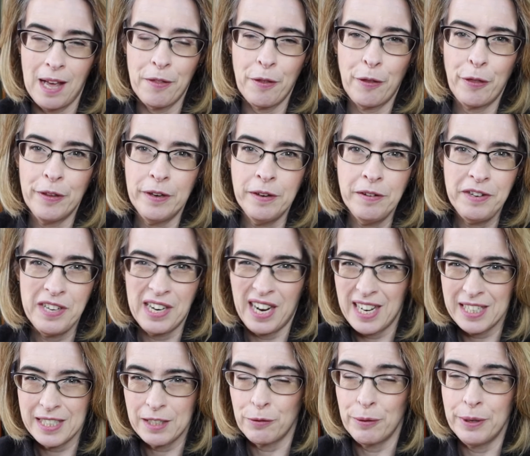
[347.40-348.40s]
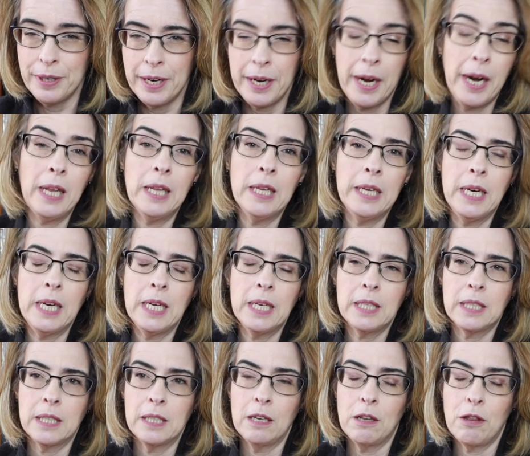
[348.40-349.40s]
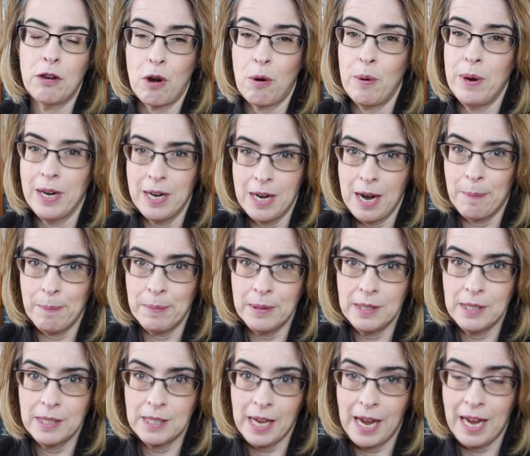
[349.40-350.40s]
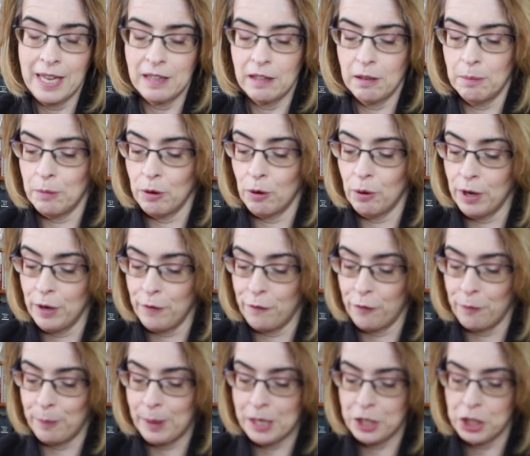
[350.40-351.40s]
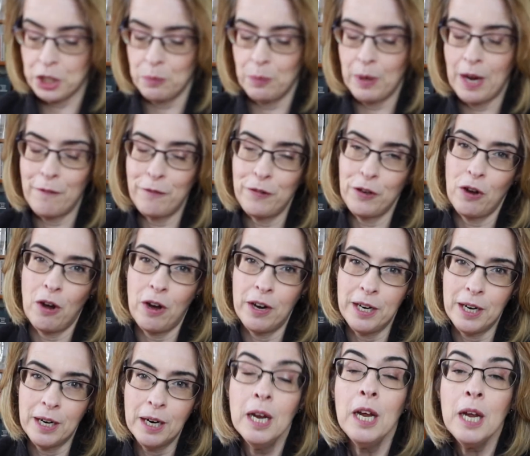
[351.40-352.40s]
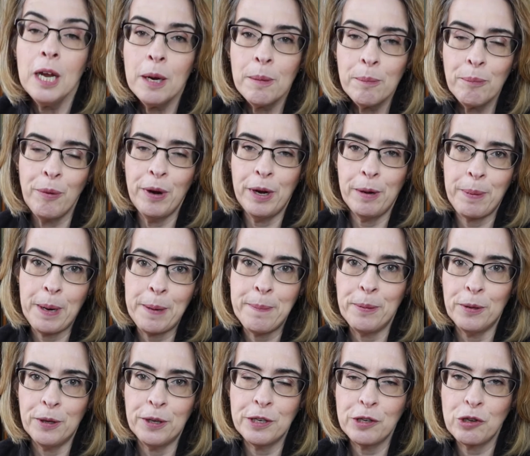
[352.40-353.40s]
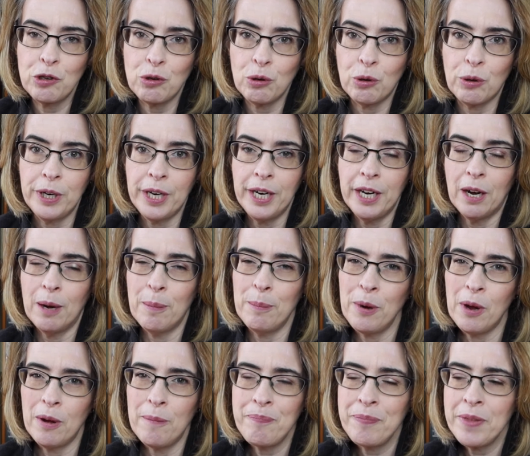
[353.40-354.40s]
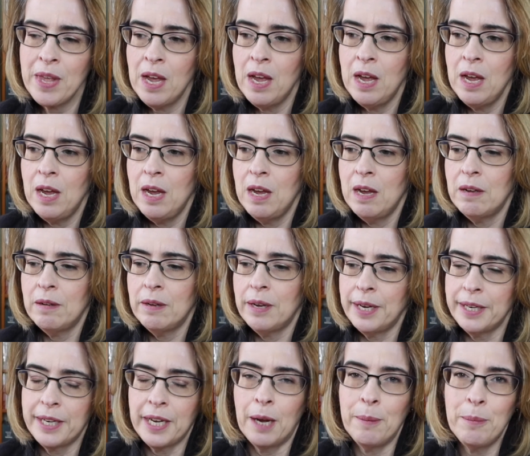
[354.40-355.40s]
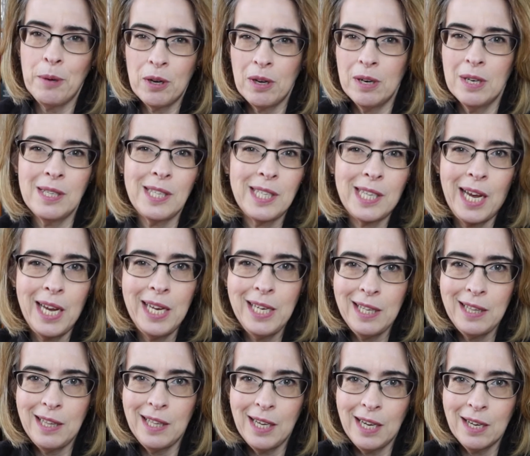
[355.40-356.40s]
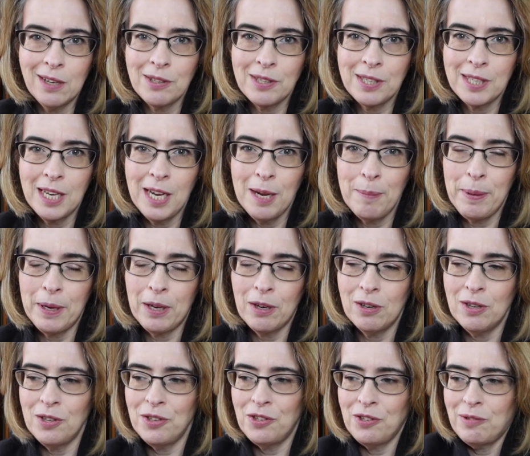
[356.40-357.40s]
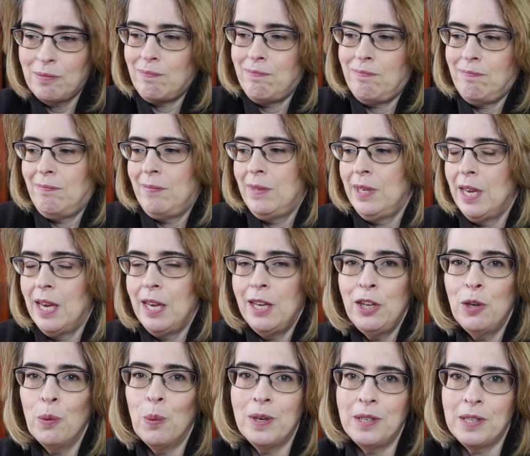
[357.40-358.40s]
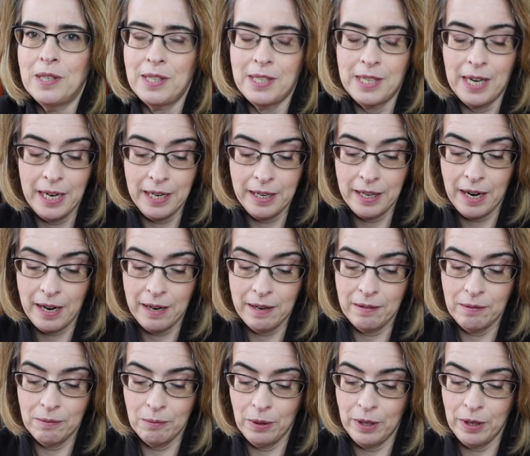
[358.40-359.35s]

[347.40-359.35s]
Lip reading: other than data and analytics and throwing numbers at them or information. We have to kind of bring people on a story. I'm not going to say anything else here because, yeah, you understand that.